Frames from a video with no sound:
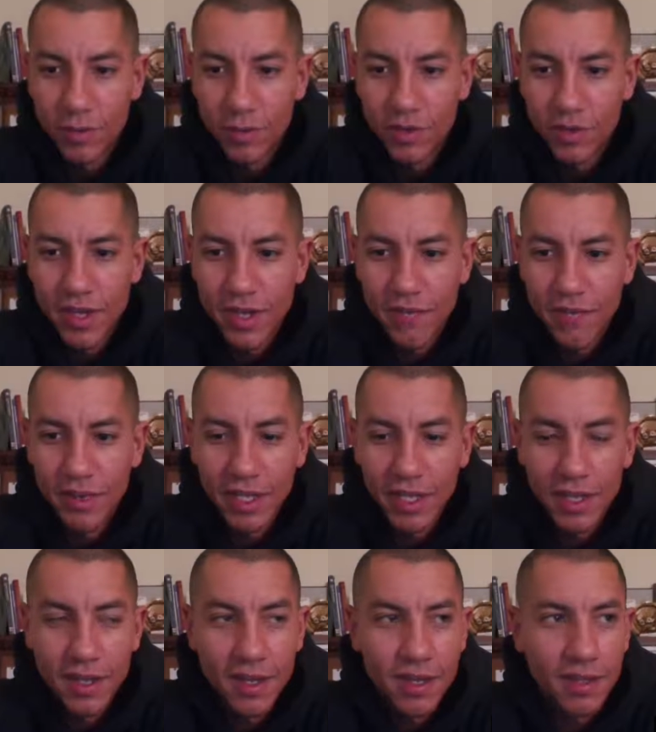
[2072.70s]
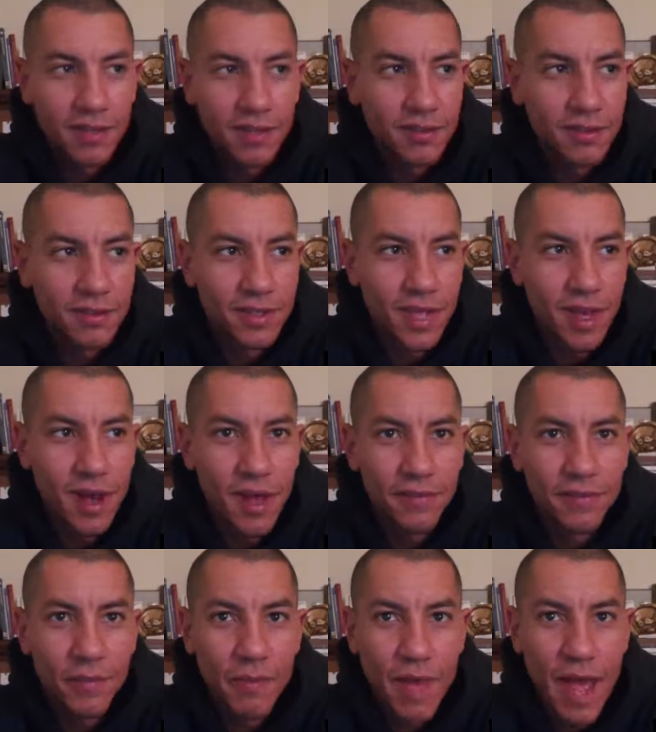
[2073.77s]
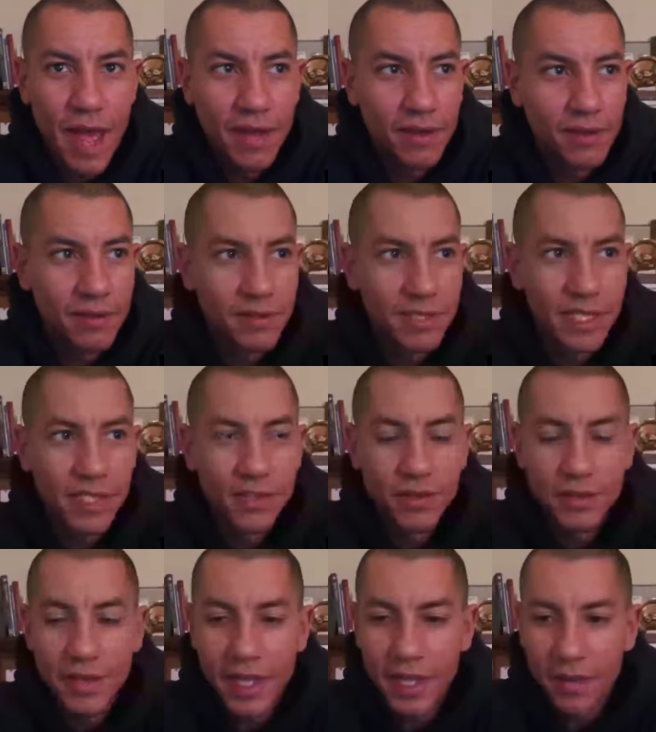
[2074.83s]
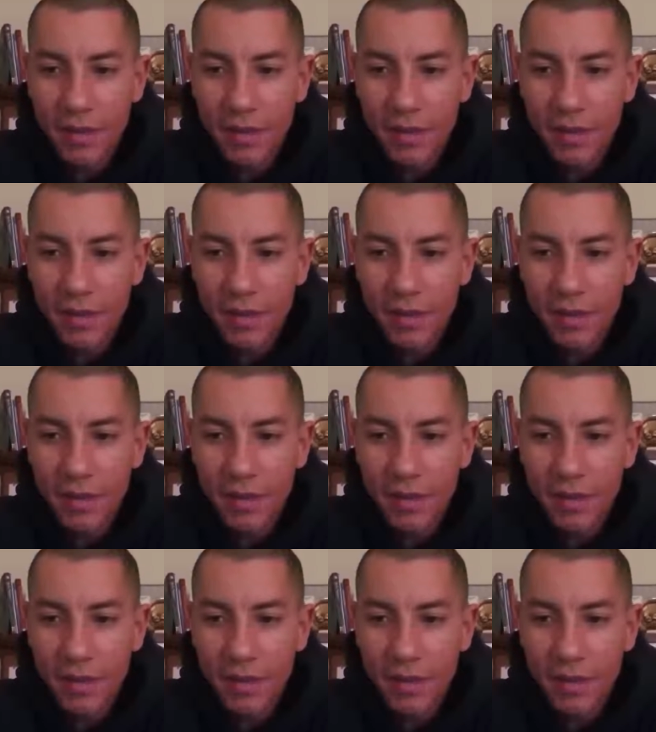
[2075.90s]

definitely got off the mat and did your thing,